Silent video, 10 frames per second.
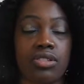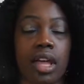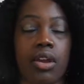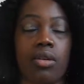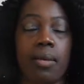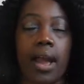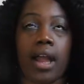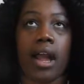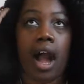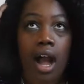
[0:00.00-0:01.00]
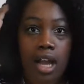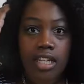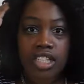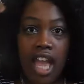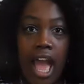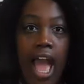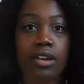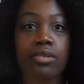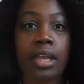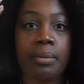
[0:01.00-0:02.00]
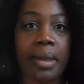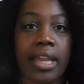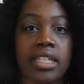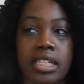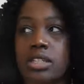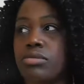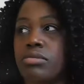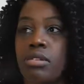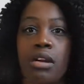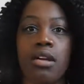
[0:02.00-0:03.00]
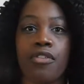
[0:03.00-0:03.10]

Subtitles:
You're like, oh my gosh, I don't get paid till